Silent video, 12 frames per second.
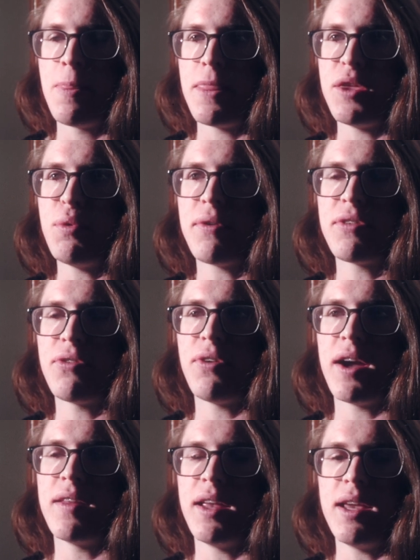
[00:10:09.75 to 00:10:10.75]
you have to
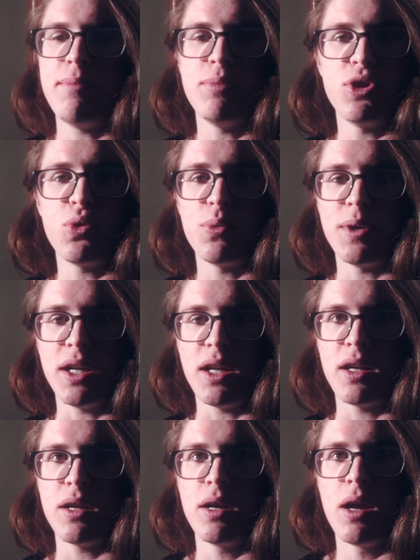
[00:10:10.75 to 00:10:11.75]
find that in between.